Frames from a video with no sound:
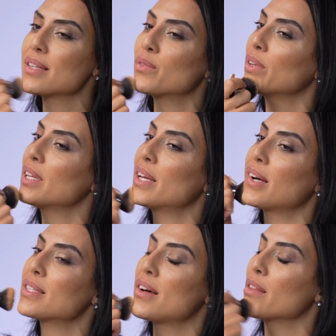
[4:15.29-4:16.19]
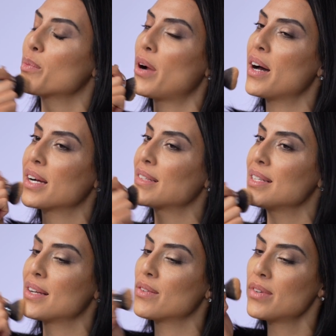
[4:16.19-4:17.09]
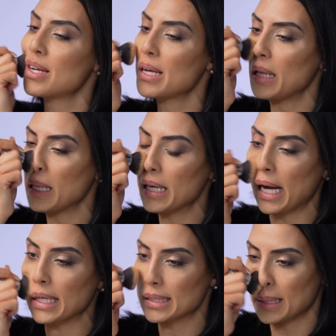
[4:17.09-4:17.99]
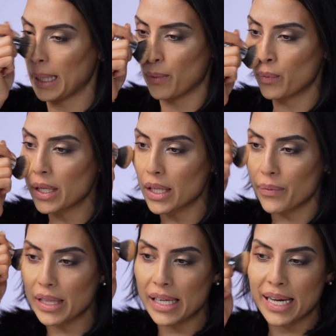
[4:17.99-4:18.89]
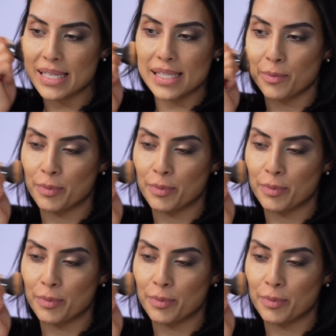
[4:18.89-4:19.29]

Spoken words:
it really gets all the product in there really nicely. Really nicely,